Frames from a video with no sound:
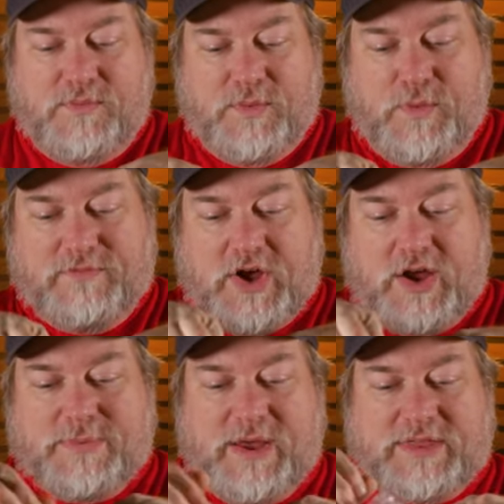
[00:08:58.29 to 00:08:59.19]
we've
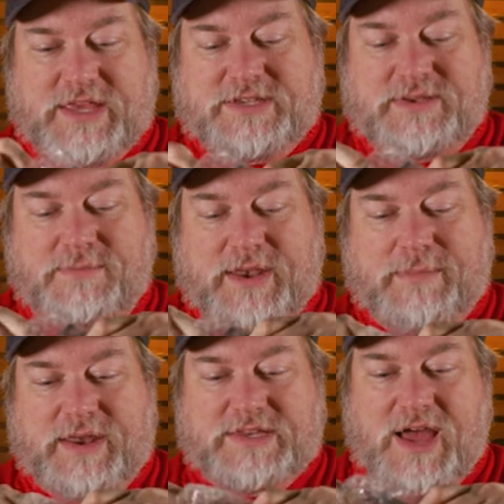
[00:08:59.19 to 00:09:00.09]
talked about this many,
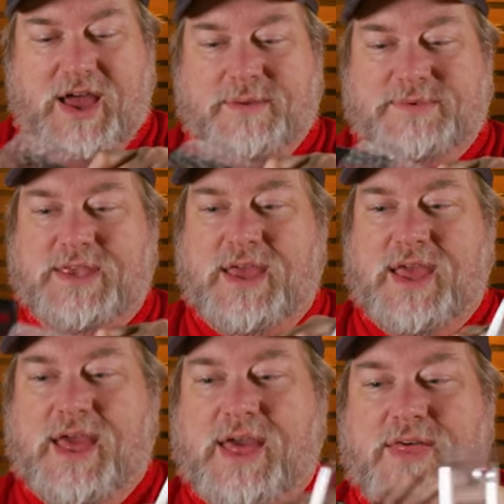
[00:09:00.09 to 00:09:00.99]
many times,
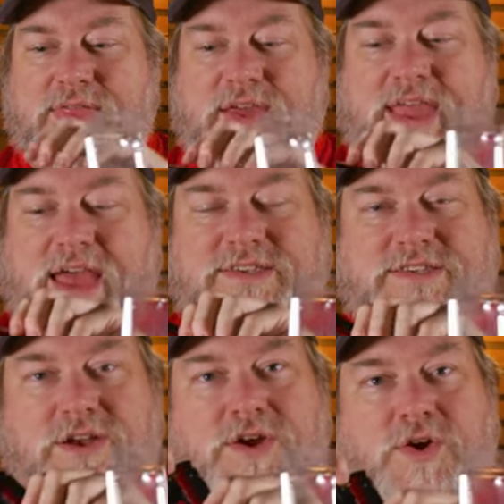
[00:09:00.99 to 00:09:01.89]
the
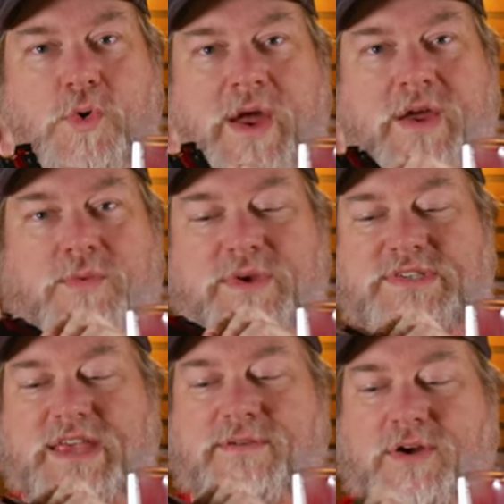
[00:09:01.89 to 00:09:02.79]
Kessler Kwik
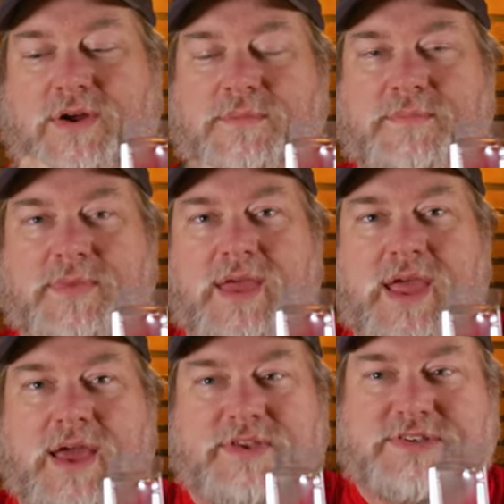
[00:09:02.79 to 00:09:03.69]
Receiver.
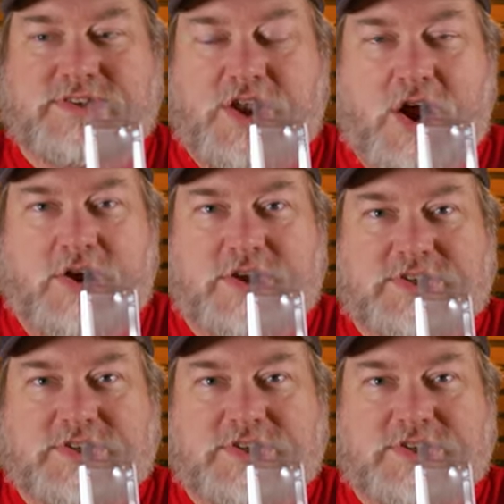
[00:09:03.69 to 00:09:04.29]
And this is an Arca